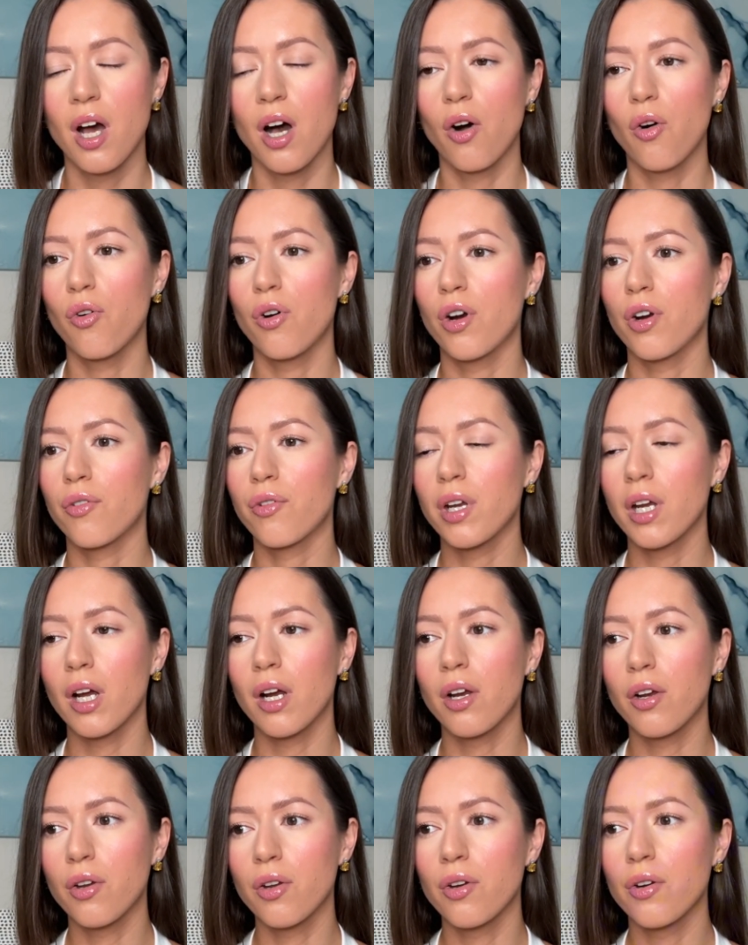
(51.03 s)
or
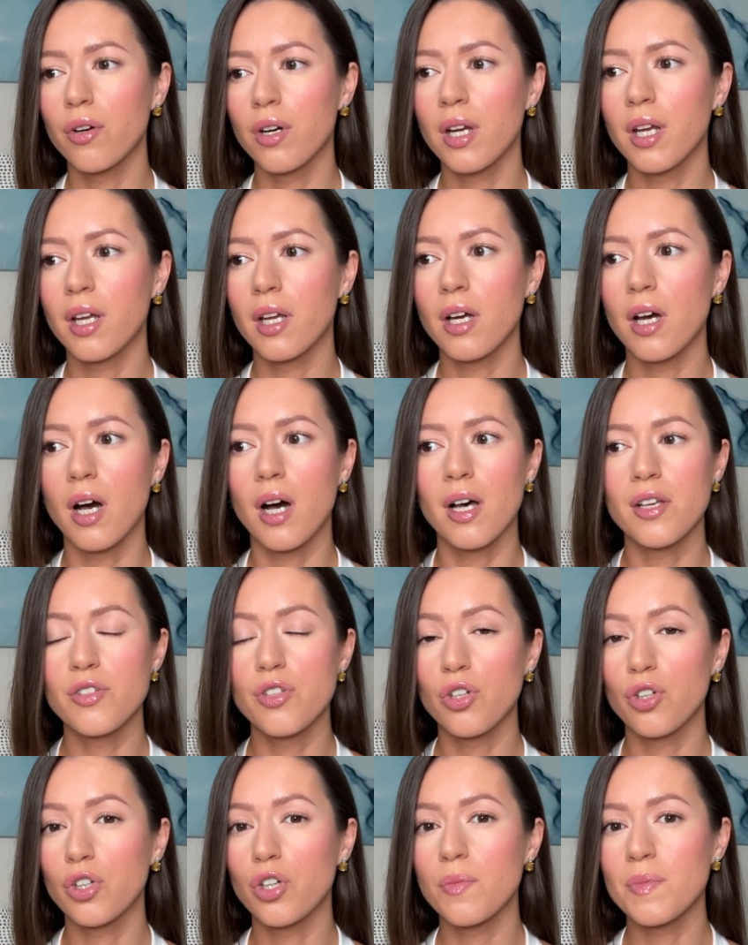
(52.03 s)
reoccurring
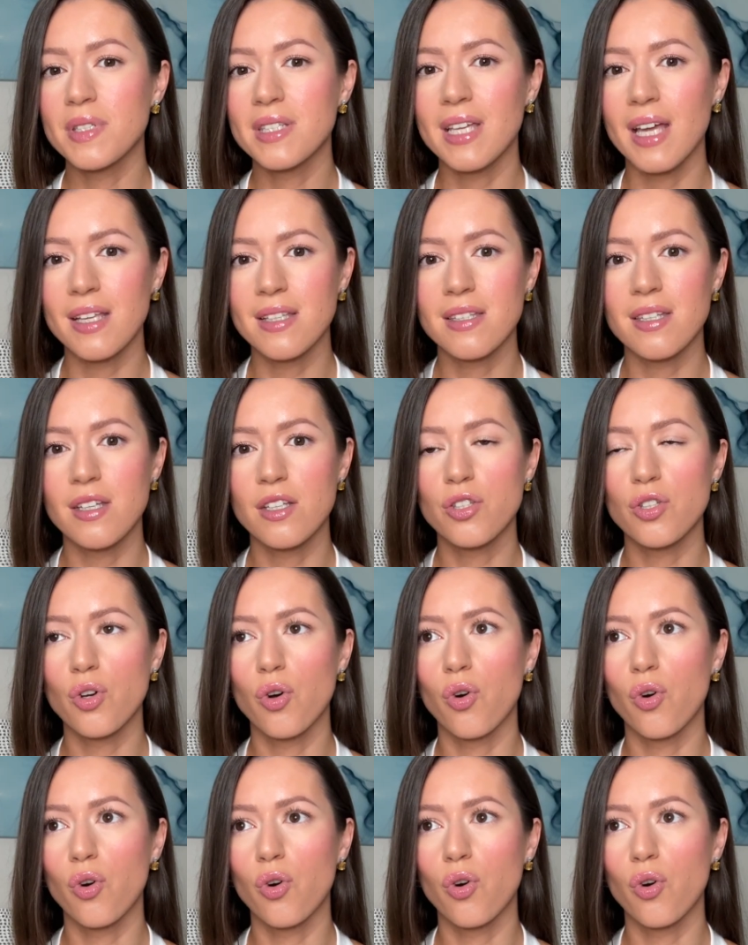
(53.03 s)
circumstances